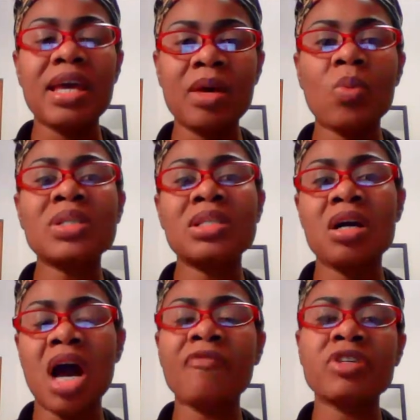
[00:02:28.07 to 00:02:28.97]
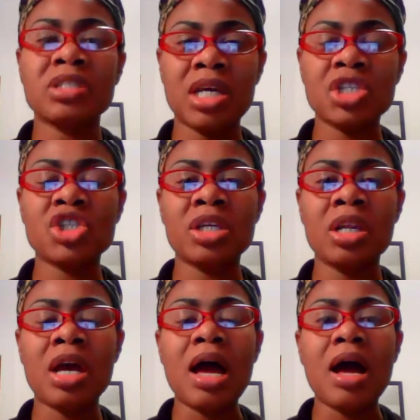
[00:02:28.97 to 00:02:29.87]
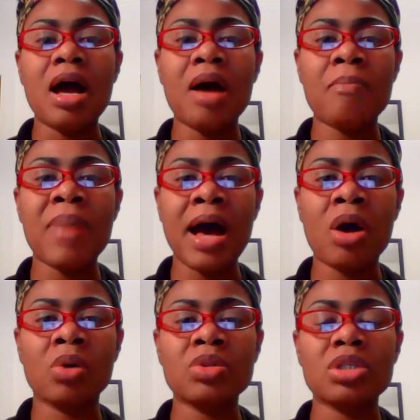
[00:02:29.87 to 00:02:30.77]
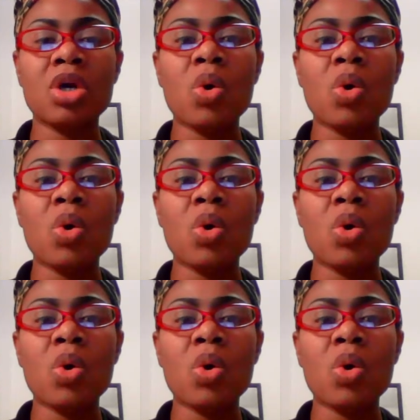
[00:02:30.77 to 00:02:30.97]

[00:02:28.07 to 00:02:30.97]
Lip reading: It wasn't a conversation about